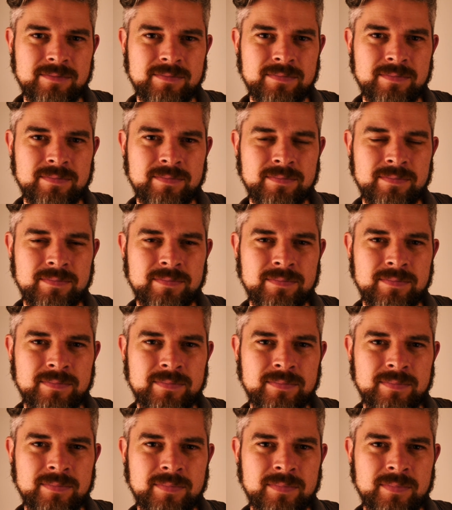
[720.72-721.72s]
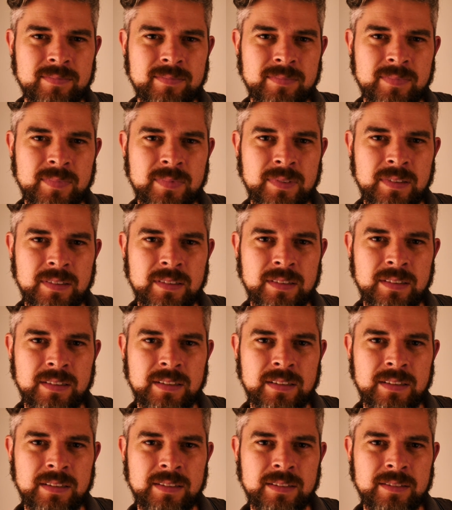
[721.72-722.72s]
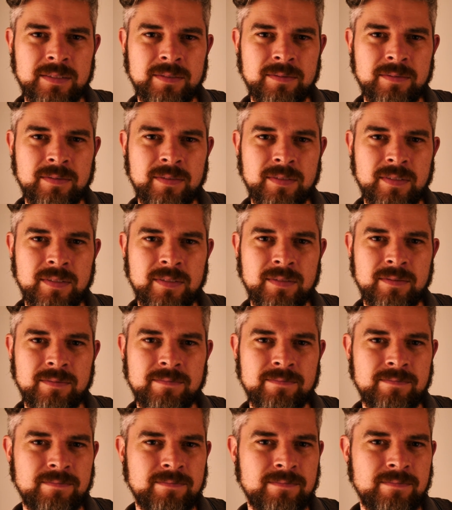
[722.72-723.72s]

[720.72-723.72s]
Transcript: [no speech]